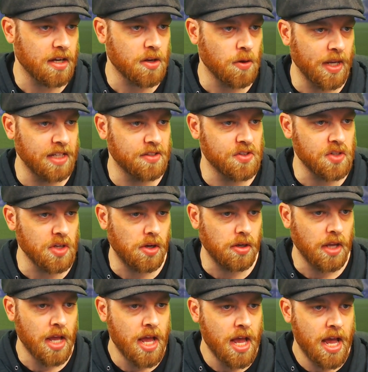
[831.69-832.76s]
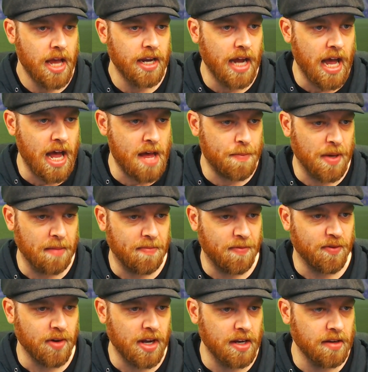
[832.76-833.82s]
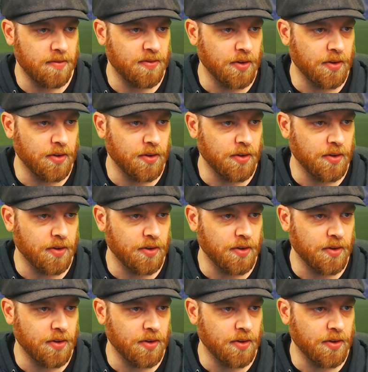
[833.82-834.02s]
Kwang Song and Arp up front,